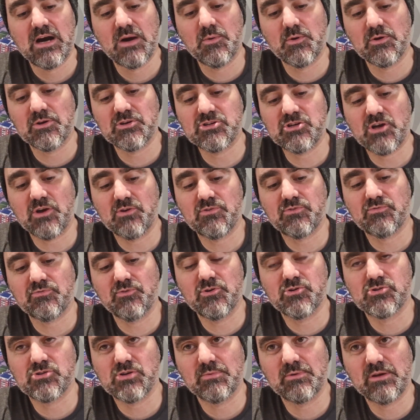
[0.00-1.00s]
I want to show
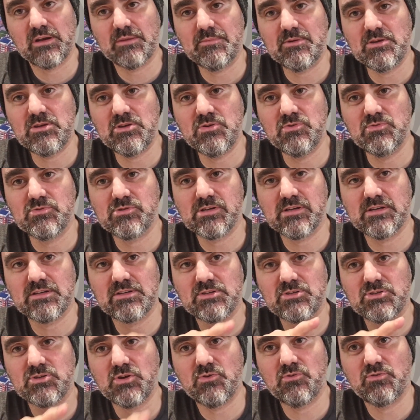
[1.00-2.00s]
through, so I'm going to be
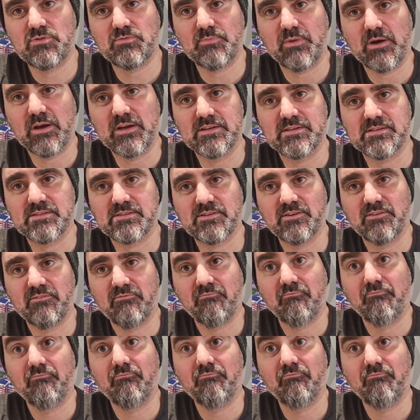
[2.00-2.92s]
using toothpaste.